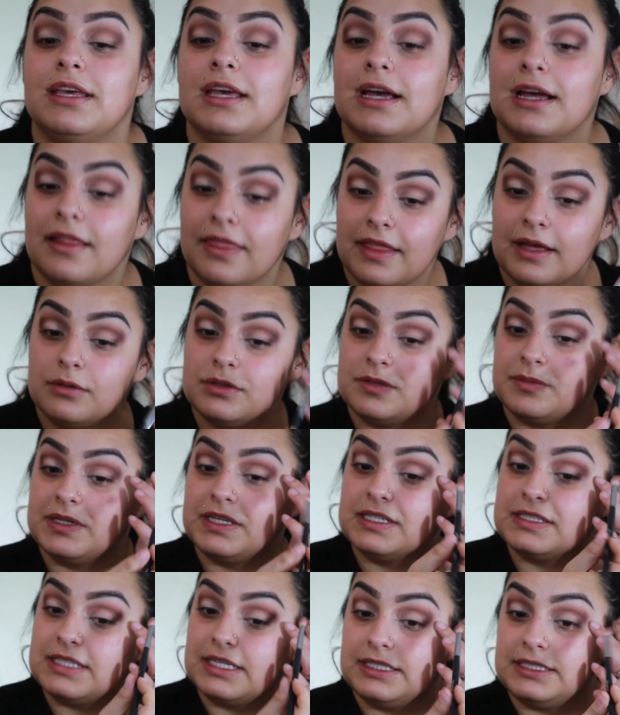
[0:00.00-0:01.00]
Yeah, that was
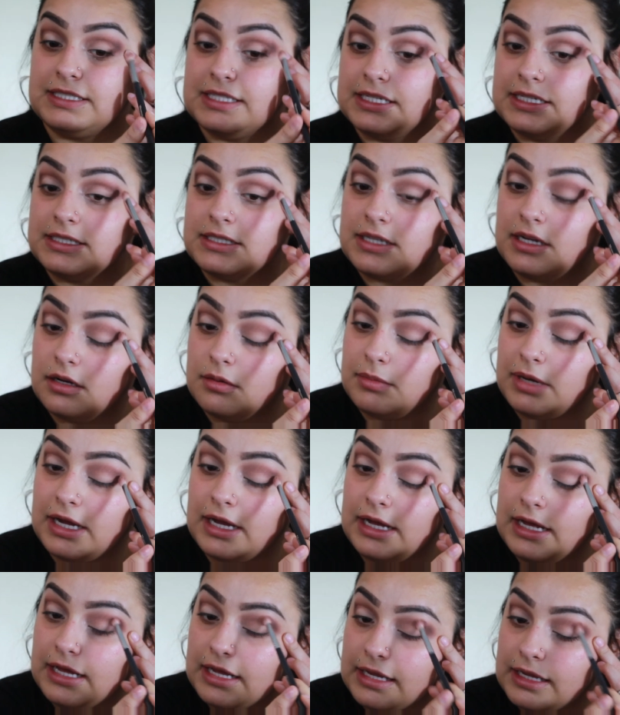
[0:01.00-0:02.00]
because I didn't tug my
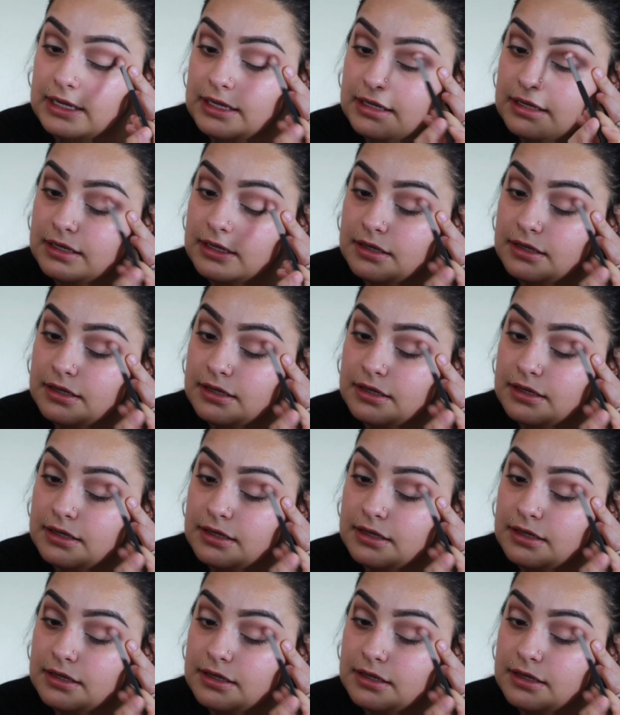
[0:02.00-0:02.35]
eye.